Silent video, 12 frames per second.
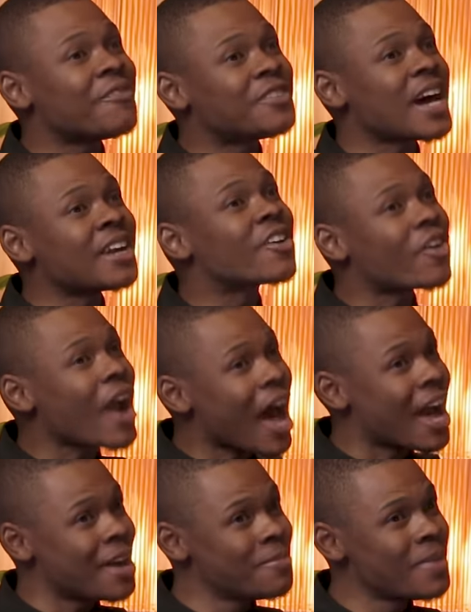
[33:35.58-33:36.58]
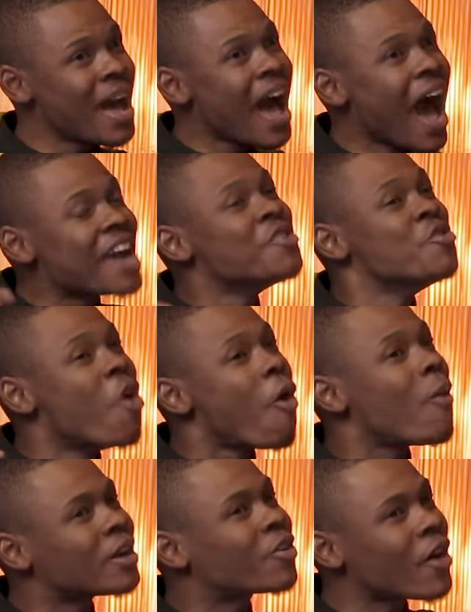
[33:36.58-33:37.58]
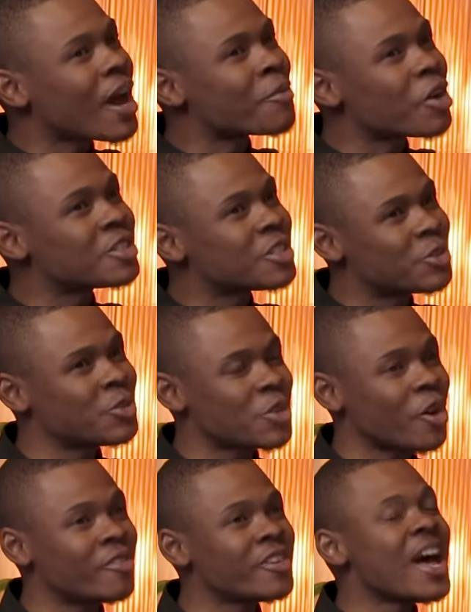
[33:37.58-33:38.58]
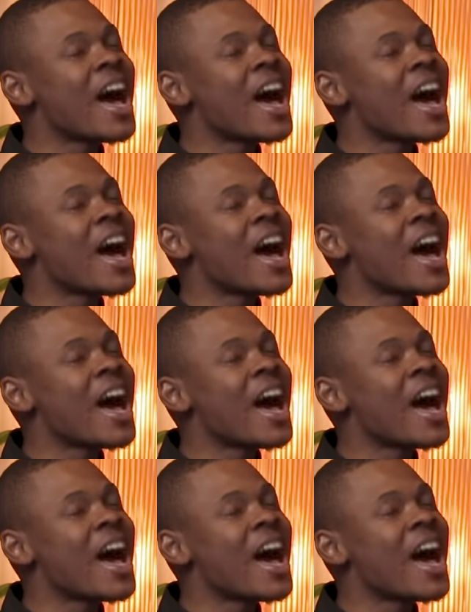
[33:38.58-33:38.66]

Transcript: I've done crime. I know what crime constitutes of.